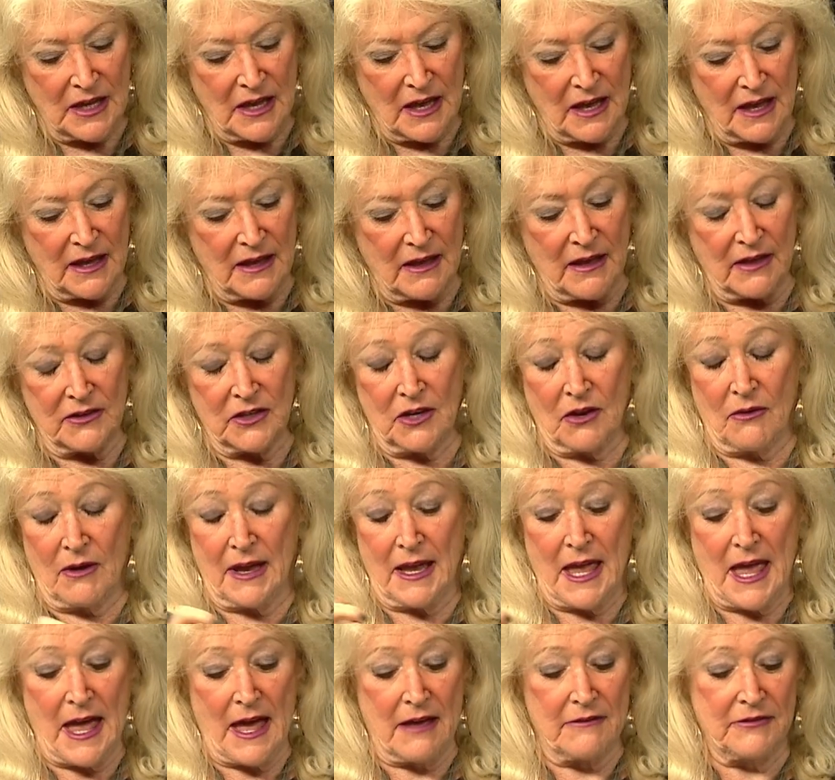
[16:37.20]
I, you know, I
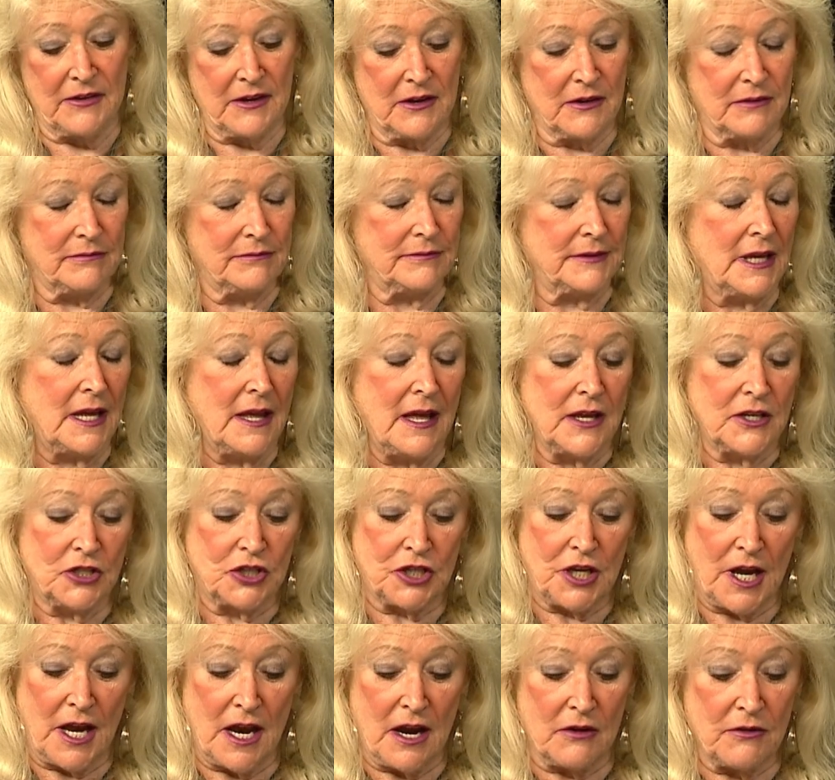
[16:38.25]
have here
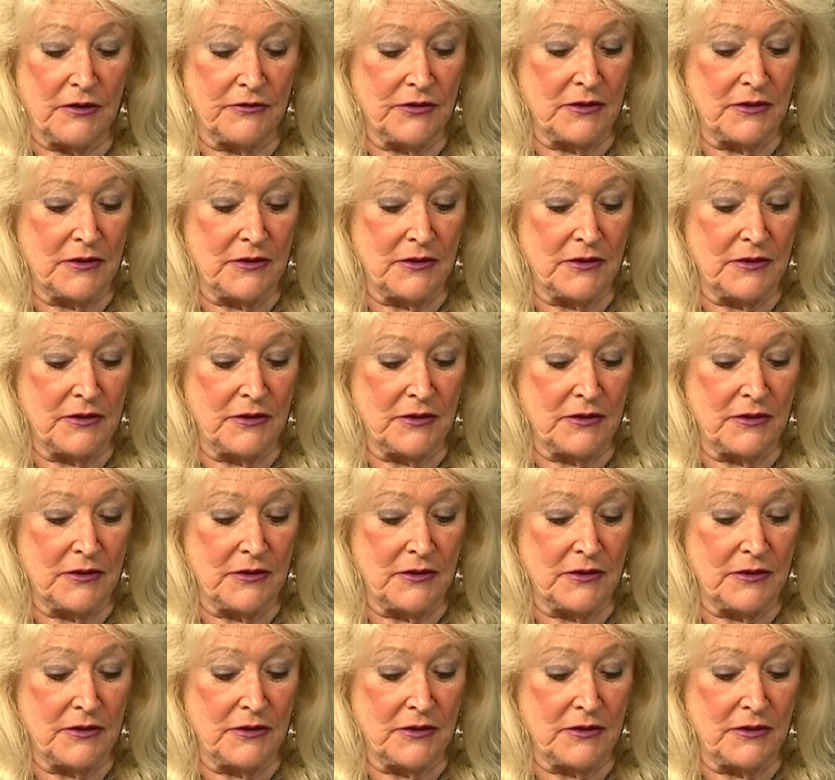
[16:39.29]
chair of